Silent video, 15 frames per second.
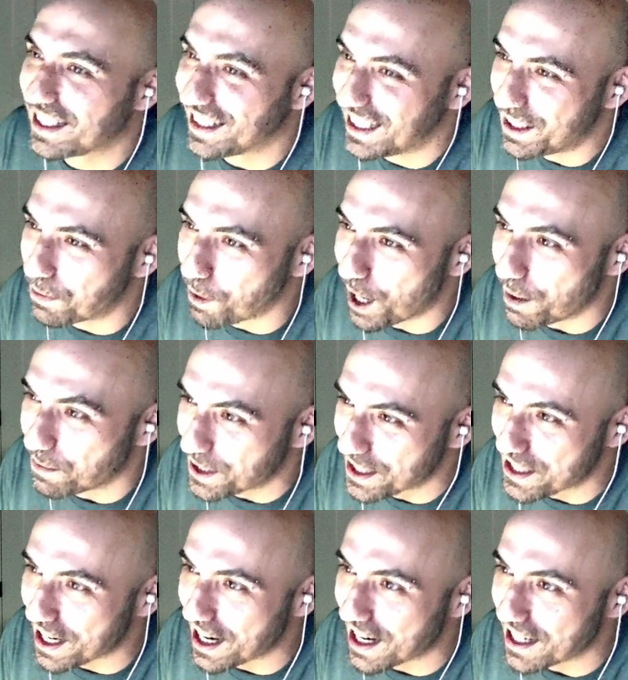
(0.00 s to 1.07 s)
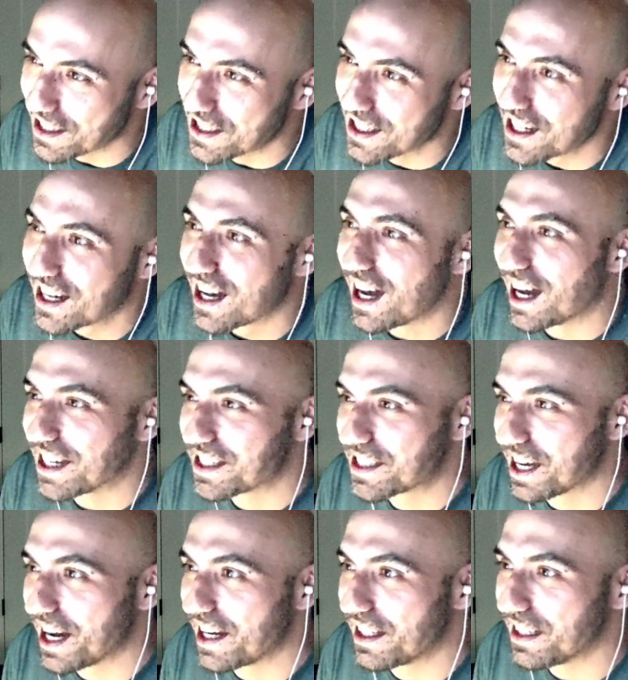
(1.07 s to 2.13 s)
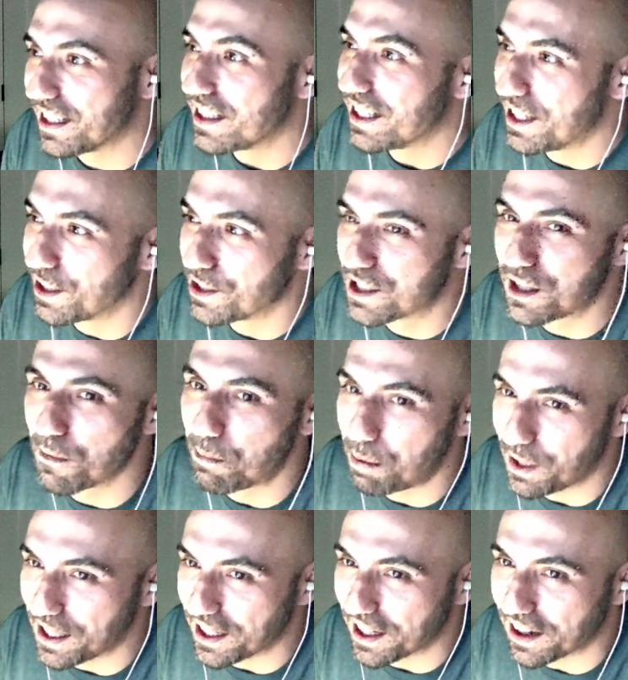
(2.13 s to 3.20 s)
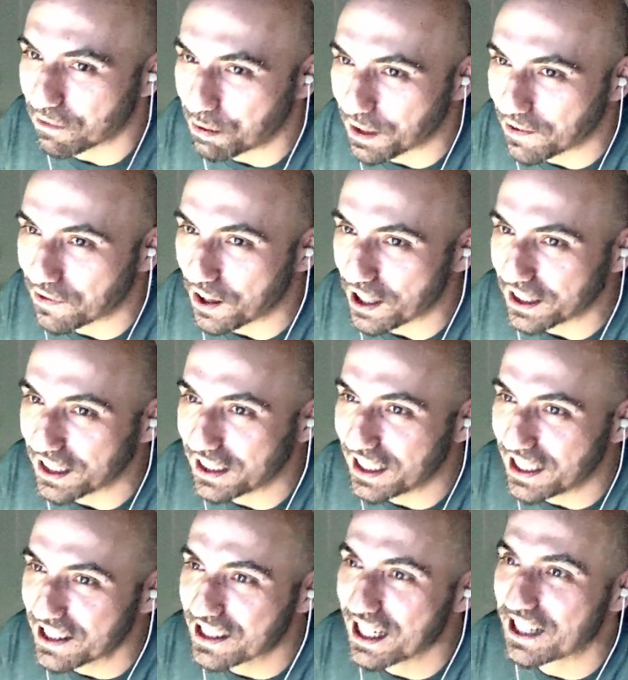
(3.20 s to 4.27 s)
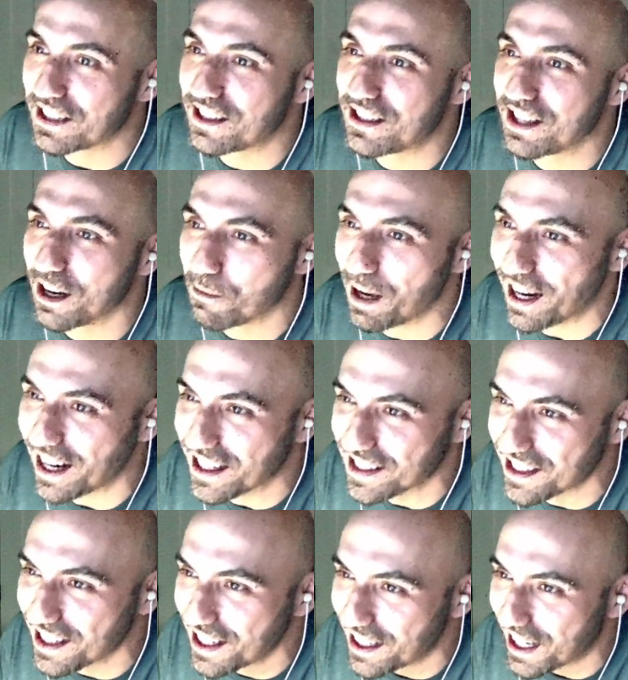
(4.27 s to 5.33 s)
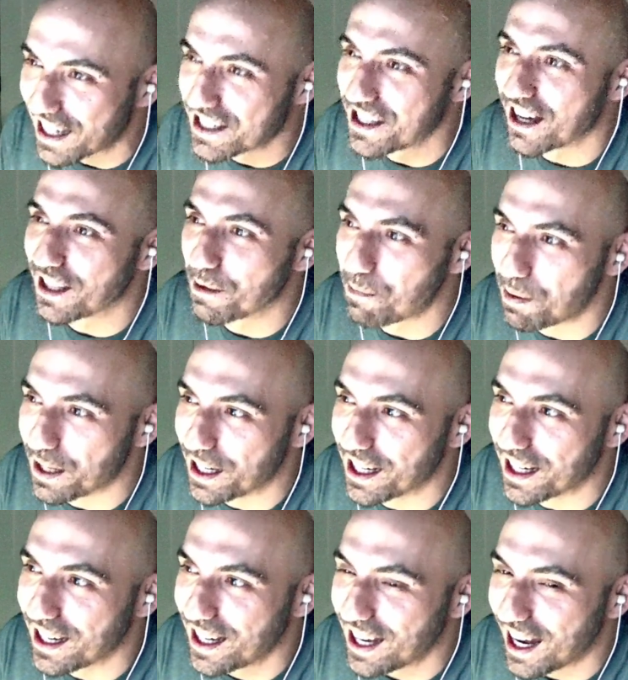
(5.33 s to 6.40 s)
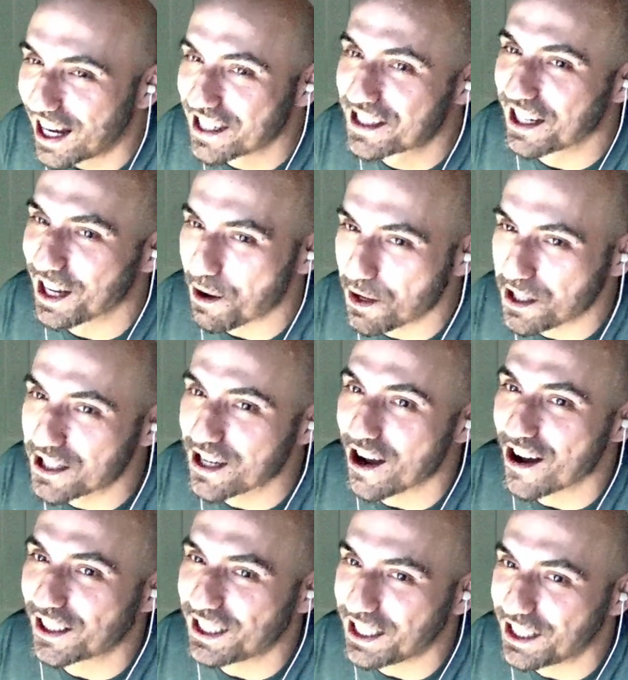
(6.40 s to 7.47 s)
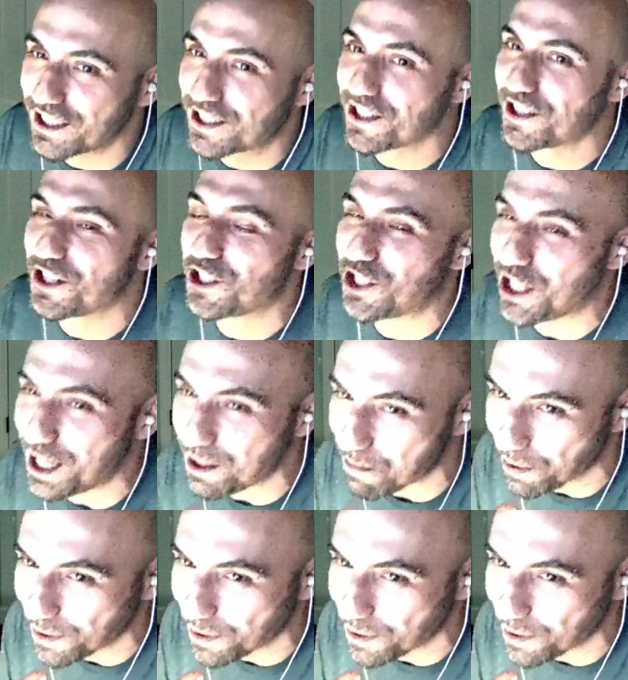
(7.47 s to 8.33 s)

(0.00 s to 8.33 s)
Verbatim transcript: he wiped his eyes. I said, Here's the pig I've been fucking. He said, Dumbass, that's not a pig. I said, I was talking to the sheep.